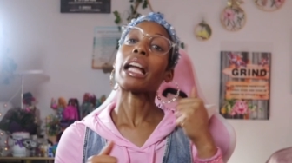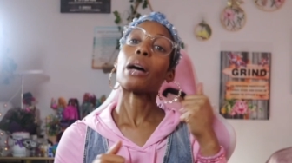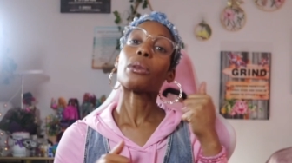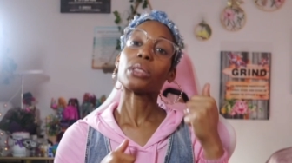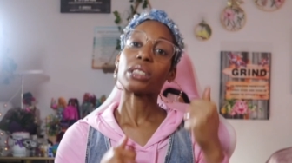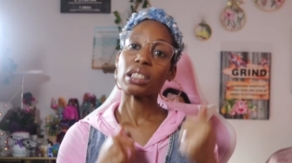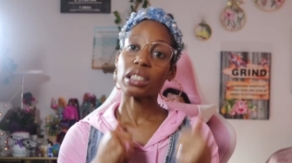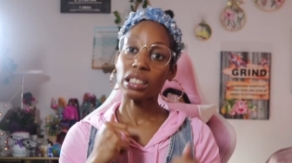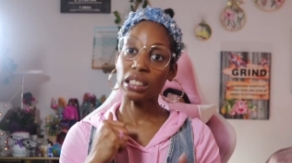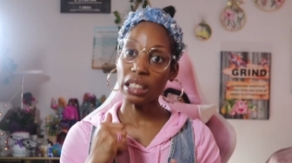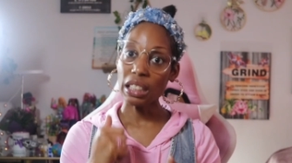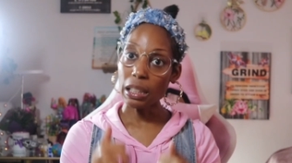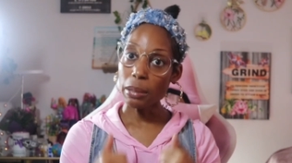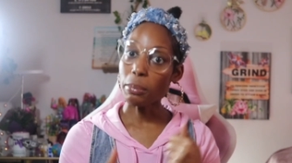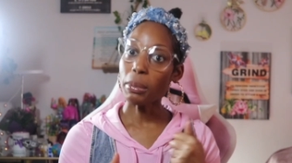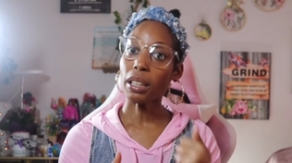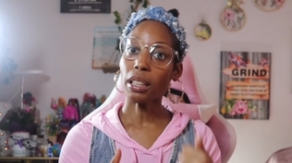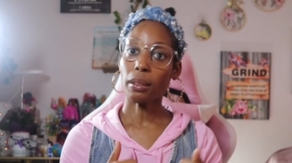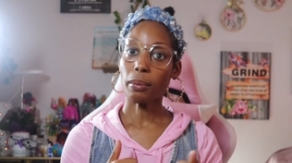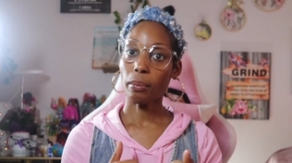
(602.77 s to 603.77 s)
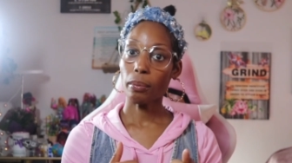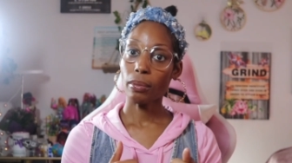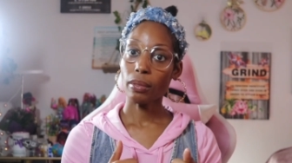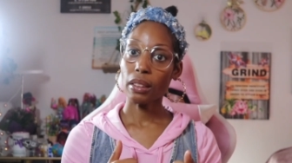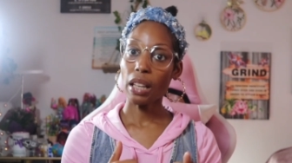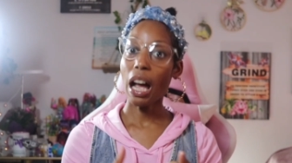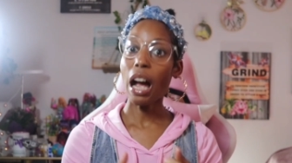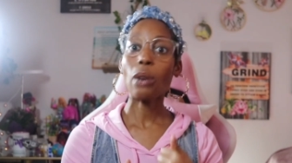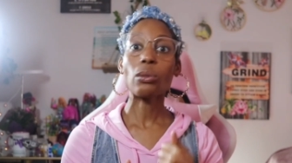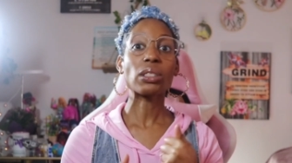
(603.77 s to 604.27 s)
I was steaming.
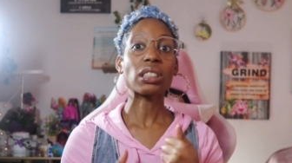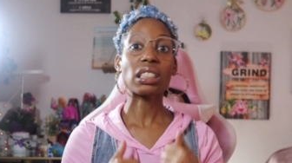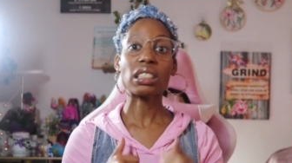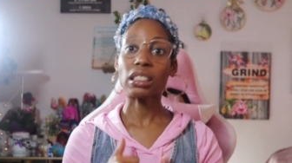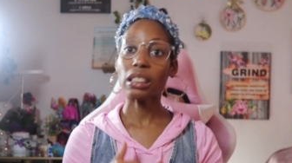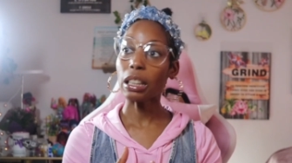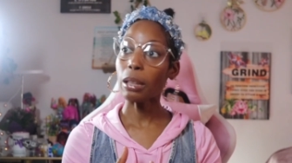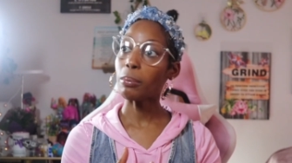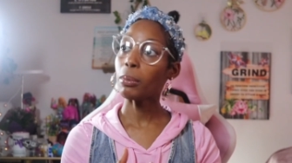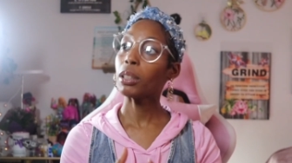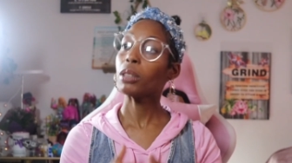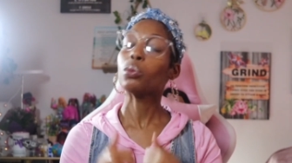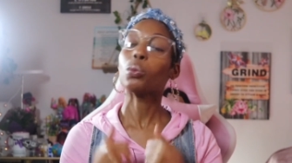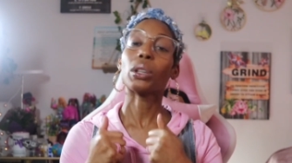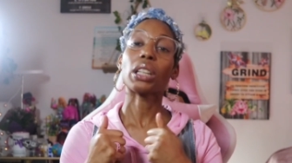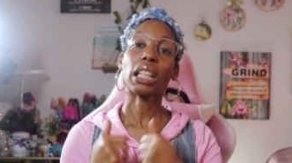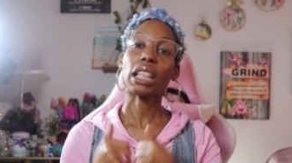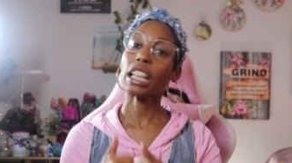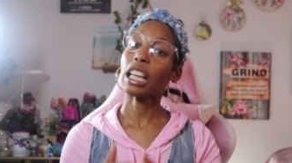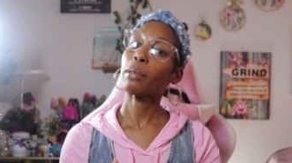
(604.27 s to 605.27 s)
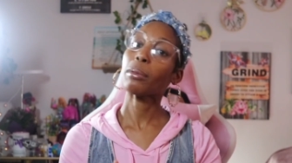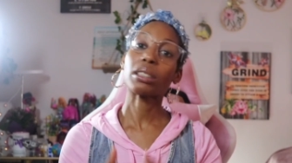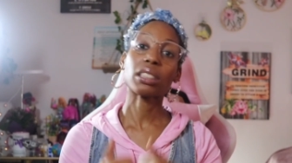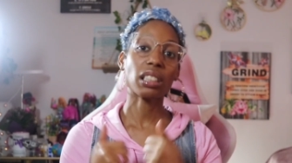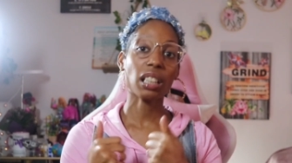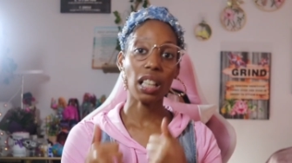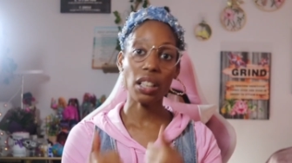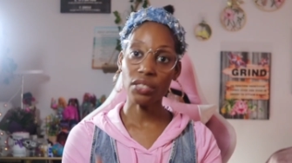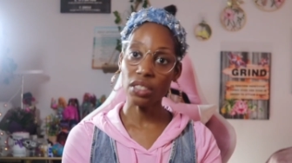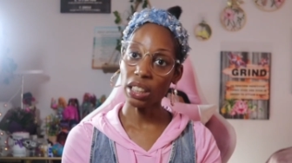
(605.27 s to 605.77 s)
I was steaming when it came up to
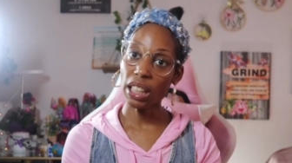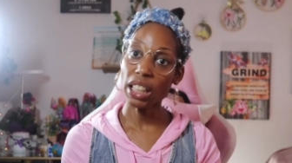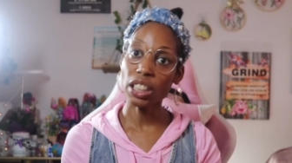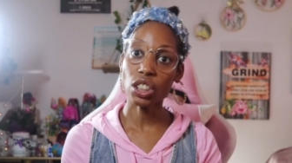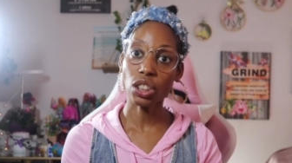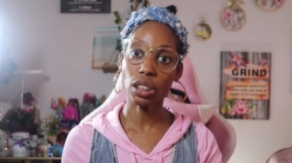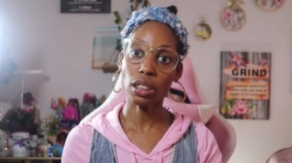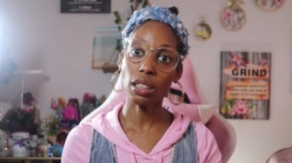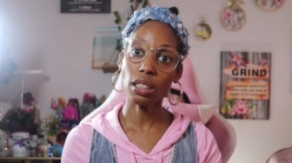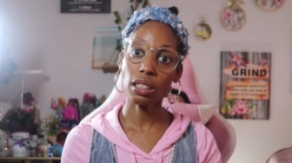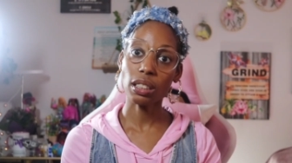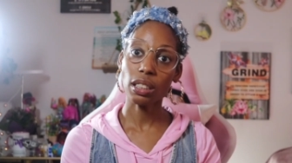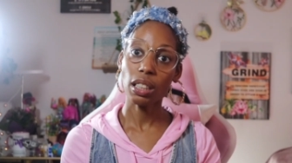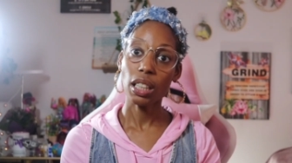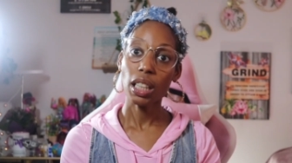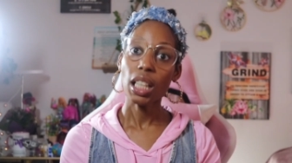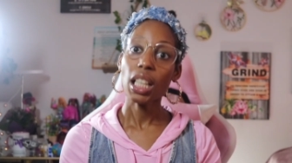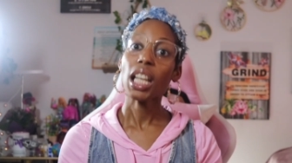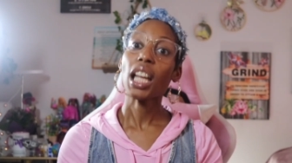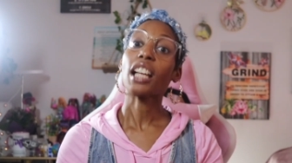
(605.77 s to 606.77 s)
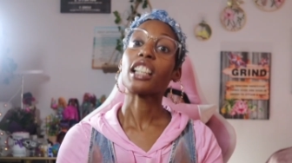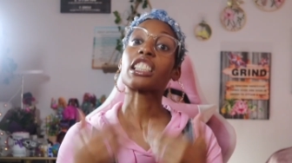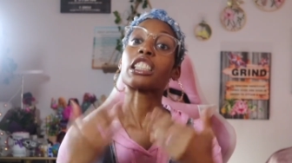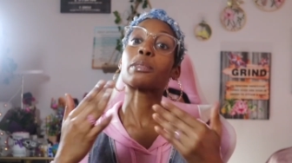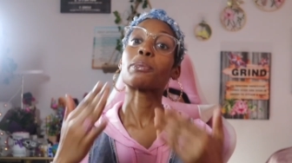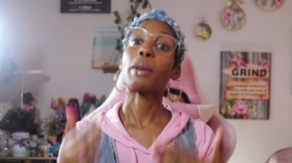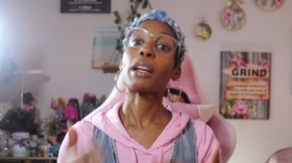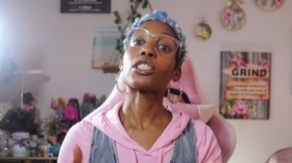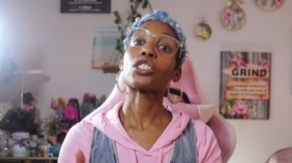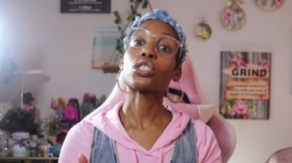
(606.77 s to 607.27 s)
the other nations
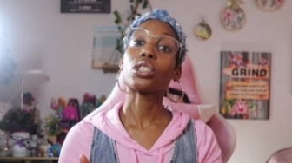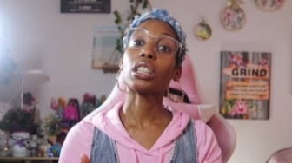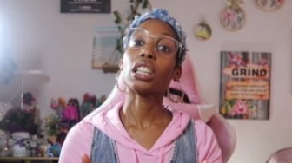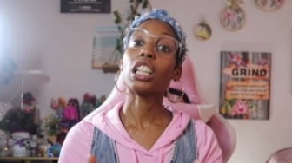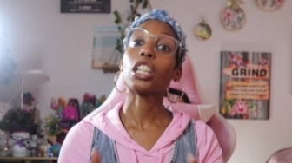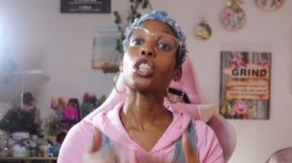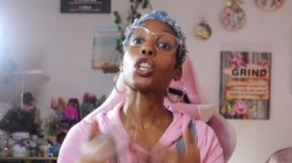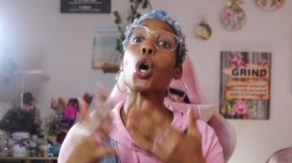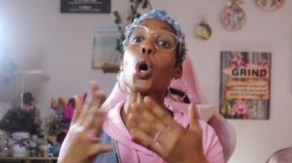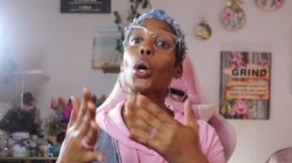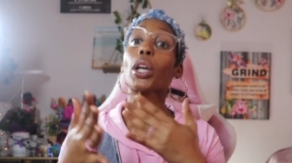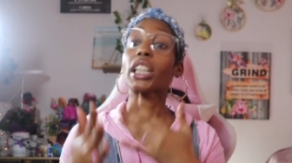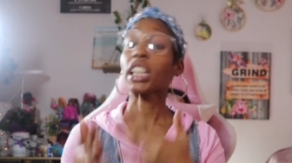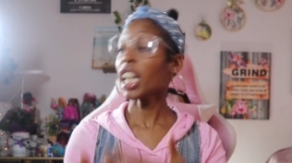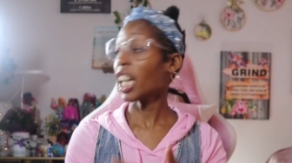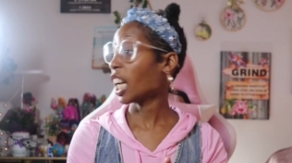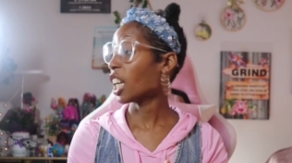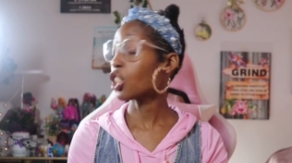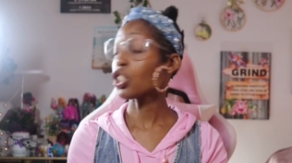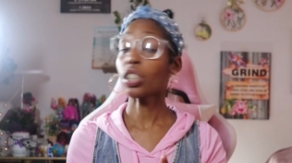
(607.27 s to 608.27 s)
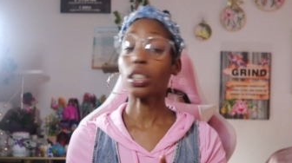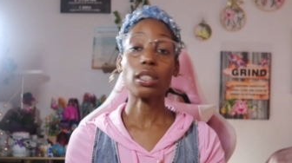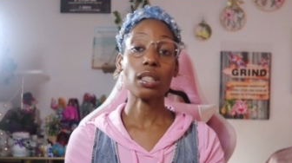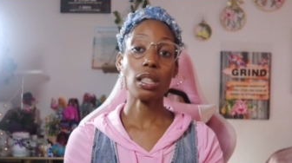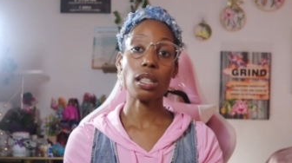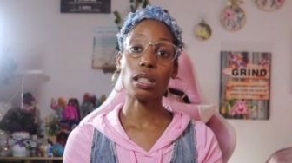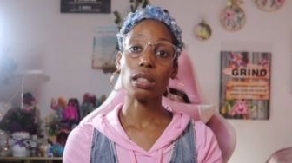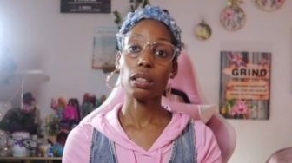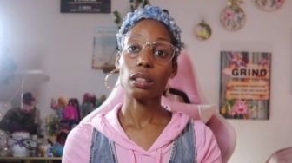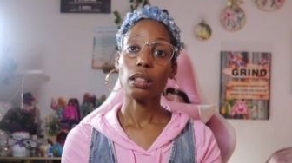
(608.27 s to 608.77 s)
especially
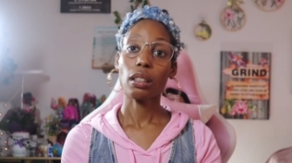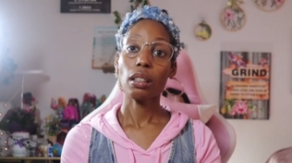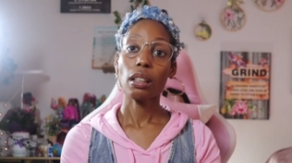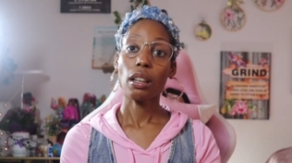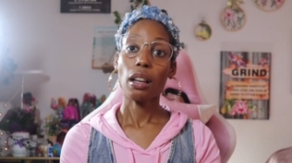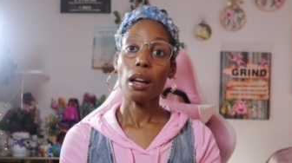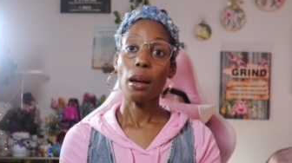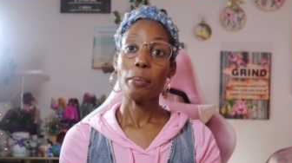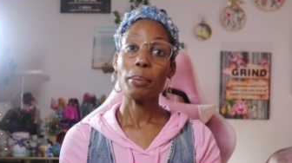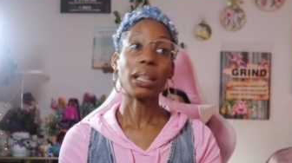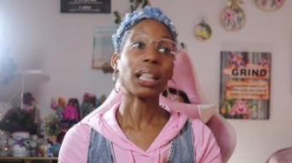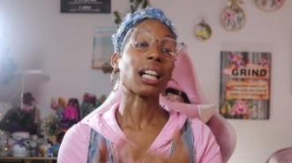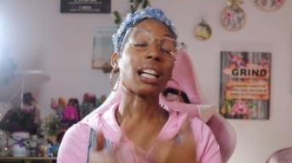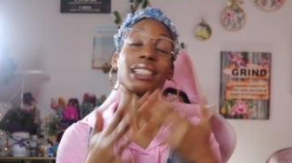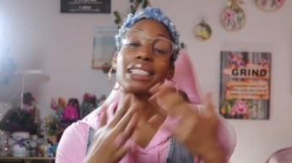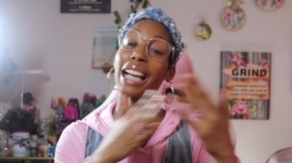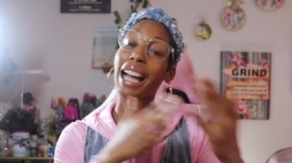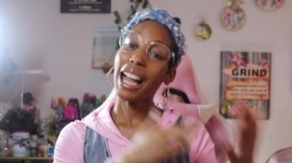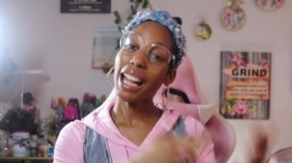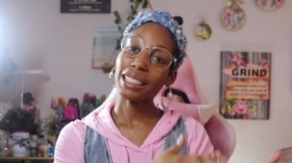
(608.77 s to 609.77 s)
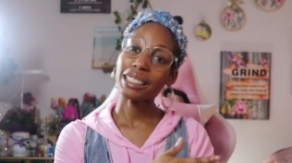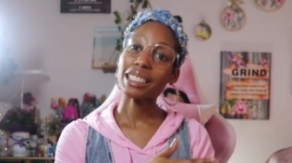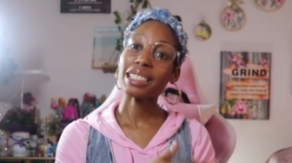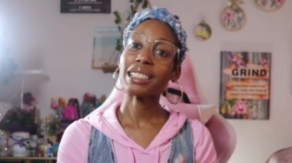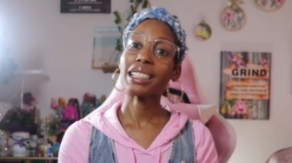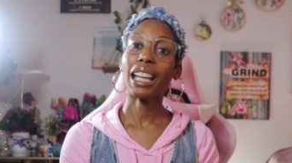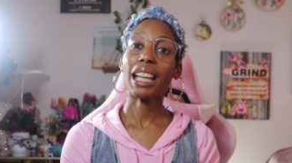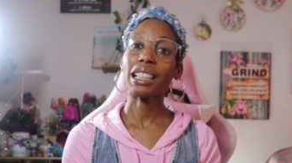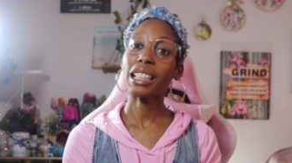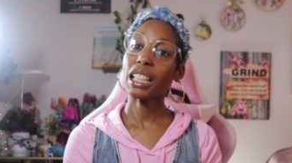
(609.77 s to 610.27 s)
Caucasians, because I
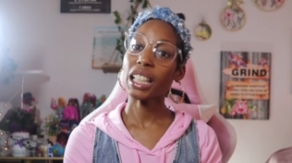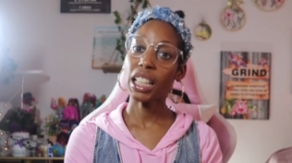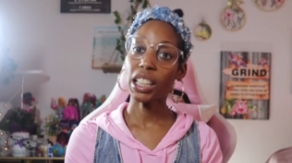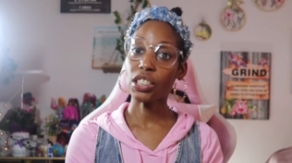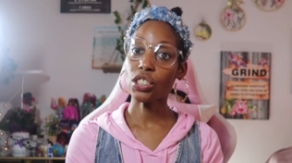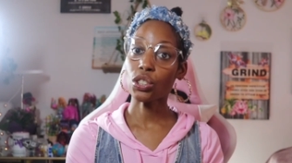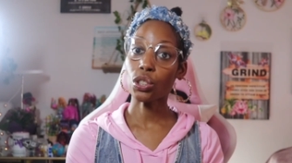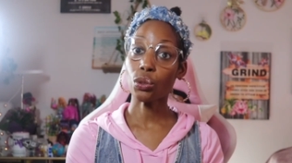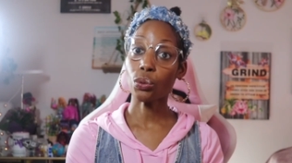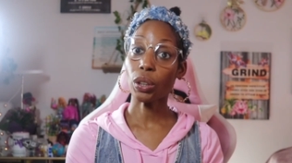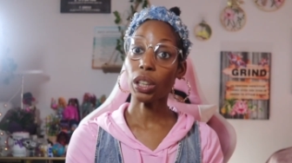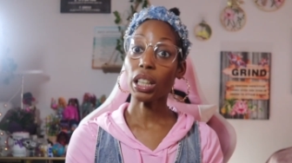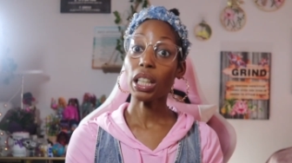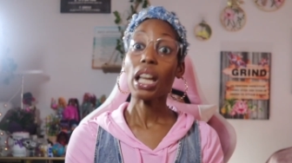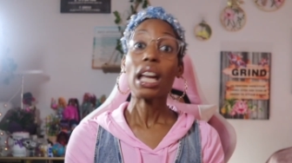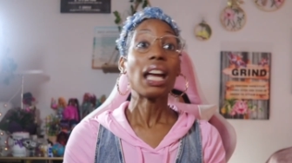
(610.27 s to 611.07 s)
understand the history.